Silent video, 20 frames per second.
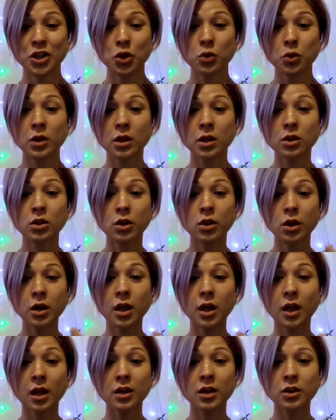You can
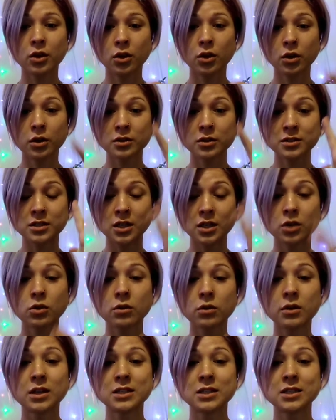look at your
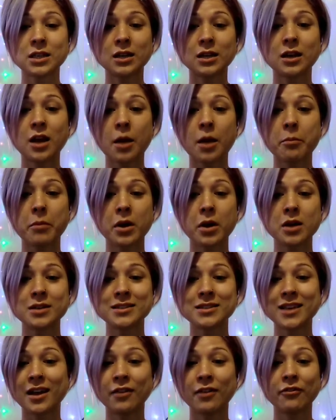synchronistic
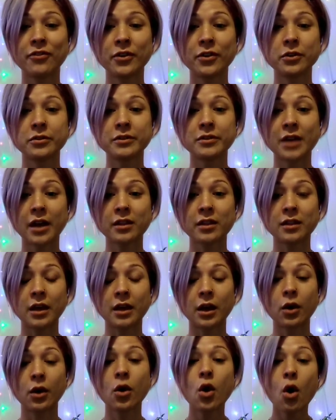numbers and feel
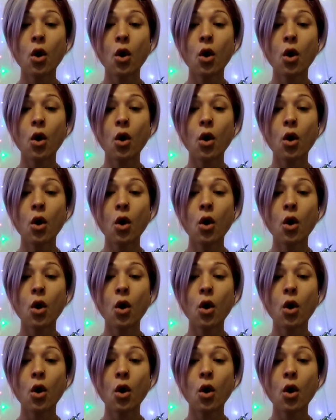nothing.